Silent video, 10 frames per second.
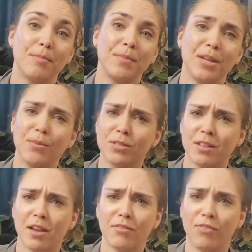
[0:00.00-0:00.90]
it was a
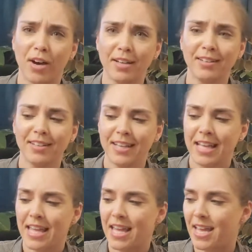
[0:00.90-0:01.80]
lot of fun,
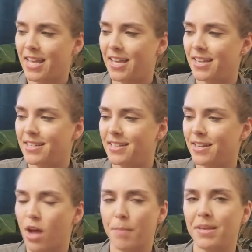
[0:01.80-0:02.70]
and it
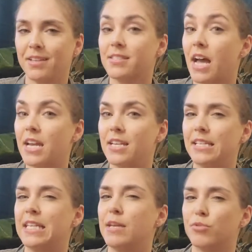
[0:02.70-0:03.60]
got me excited to
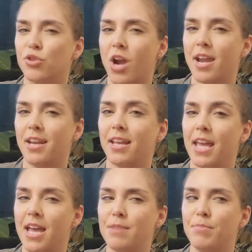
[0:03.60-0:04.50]
keep trying it
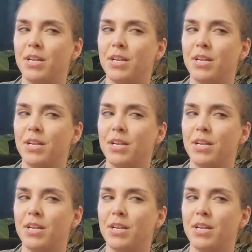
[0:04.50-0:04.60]
again,